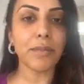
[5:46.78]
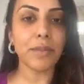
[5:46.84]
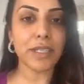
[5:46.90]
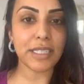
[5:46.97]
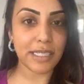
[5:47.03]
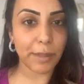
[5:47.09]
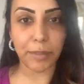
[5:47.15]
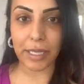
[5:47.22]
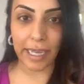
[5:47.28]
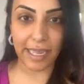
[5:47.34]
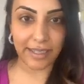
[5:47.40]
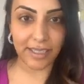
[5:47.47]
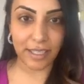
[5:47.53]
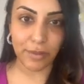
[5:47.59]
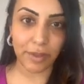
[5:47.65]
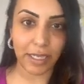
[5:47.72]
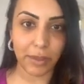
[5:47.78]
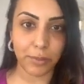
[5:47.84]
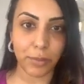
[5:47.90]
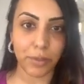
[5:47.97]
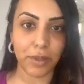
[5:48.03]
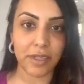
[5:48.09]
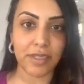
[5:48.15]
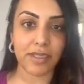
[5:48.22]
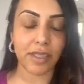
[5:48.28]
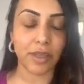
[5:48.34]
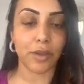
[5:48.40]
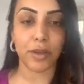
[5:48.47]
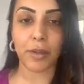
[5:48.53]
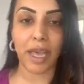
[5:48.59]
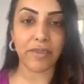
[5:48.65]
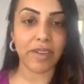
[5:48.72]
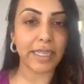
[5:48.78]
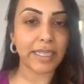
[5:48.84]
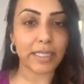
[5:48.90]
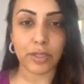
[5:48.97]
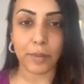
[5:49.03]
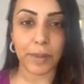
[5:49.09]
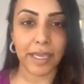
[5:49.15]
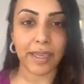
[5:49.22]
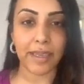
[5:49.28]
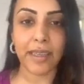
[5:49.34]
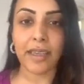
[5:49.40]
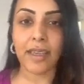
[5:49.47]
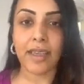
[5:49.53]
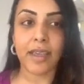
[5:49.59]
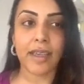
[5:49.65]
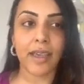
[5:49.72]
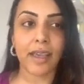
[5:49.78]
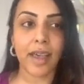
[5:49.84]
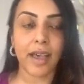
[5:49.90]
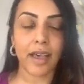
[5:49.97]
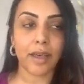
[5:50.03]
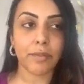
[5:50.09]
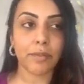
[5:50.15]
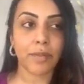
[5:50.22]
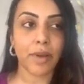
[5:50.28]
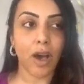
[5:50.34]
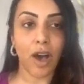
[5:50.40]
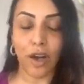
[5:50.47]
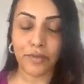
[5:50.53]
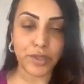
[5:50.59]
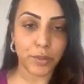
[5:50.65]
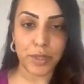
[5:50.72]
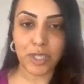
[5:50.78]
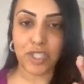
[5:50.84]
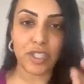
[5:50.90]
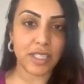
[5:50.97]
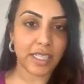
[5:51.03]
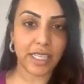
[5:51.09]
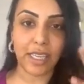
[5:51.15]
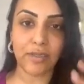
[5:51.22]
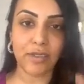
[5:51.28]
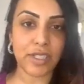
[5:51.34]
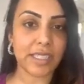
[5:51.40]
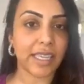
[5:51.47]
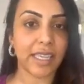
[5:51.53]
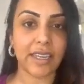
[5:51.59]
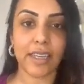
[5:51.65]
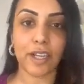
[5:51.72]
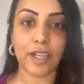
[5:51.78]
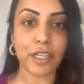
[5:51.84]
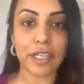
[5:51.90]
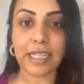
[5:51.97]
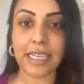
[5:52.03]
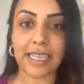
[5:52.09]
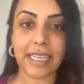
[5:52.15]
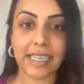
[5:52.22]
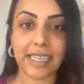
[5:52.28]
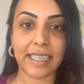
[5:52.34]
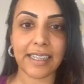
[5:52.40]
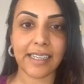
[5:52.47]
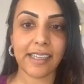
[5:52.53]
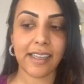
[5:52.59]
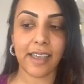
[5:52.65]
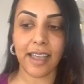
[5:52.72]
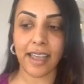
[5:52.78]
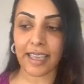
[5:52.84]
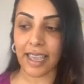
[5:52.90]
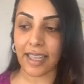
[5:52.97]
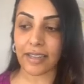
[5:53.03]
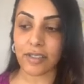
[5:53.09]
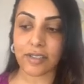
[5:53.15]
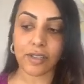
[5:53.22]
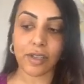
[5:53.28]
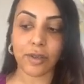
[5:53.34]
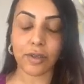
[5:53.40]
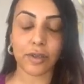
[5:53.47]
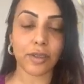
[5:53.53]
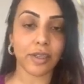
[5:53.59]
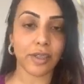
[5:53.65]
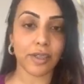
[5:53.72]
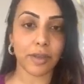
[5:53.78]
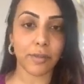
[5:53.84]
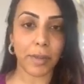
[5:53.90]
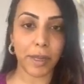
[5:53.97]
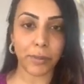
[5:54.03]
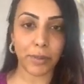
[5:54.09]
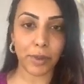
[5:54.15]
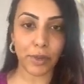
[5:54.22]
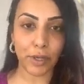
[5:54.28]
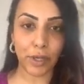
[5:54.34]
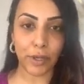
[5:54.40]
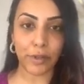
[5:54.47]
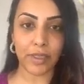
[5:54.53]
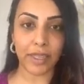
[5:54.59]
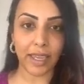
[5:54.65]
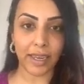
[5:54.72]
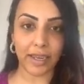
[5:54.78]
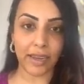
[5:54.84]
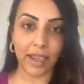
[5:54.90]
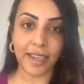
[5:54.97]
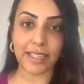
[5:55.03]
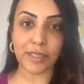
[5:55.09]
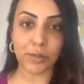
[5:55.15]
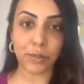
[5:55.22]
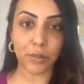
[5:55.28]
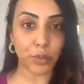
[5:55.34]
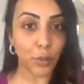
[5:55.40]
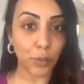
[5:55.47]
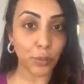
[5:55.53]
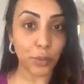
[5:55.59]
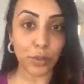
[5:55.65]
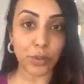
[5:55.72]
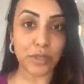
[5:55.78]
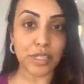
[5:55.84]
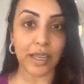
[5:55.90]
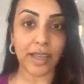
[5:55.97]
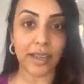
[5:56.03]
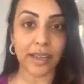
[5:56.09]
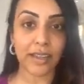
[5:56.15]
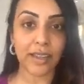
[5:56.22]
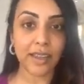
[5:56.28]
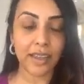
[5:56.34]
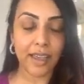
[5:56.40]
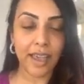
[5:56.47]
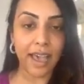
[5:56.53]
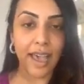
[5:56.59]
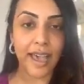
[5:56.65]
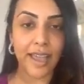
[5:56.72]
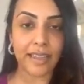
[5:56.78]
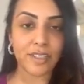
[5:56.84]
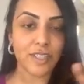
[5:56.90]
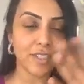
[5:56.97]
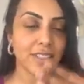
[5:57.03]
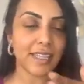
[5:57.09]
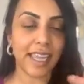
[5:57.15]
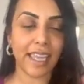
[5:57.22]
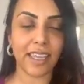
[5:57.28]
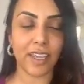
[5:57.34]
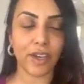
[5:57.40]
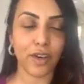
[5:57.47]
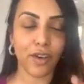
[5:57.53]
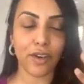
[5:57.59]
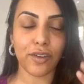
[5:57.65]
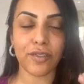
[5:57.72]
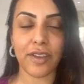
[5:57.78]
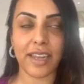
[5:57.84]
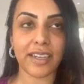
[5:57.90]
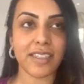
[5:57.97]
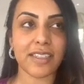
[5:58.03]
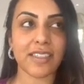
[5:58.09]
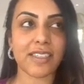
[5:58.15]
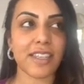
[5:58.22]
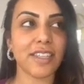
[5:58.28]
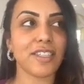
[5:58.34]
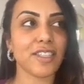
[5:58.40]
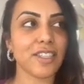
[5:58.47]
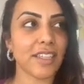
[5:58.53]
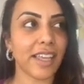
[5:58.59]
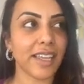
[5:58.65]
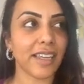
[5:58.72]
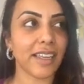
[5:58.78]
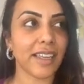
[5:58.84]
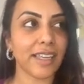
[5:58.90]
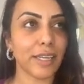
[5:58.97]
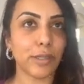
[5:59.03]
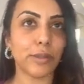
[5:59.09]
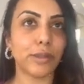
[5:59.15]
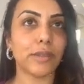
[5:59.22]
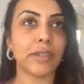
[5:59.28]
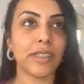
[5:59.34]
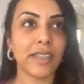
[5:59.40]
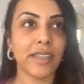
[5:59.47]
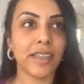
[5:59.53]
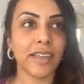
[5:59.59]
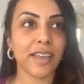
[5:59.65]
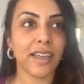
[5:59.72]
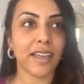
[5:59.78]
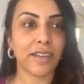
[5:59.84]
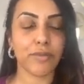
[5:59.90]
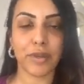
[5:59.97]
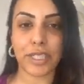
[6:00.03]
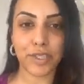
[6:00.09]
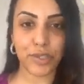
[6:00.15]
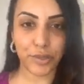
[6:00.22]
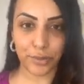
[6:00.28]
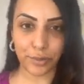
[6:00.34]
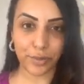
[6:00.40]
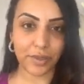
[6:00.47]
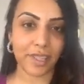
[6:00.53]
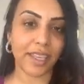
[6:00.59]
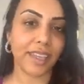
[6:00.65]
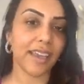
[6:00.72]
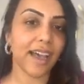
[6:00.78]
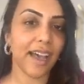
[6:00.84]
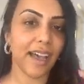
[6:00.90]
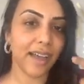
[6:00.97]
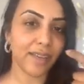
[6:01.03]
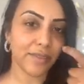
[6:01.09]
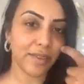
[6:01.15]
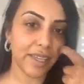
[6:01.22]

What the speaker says: Double cleanse is really important. So you have a little bit afterwards just to give your skin a good clean. Again, soak the bamboo cloth in nice warm water and just take it off. And it's just like a little ritual that you have.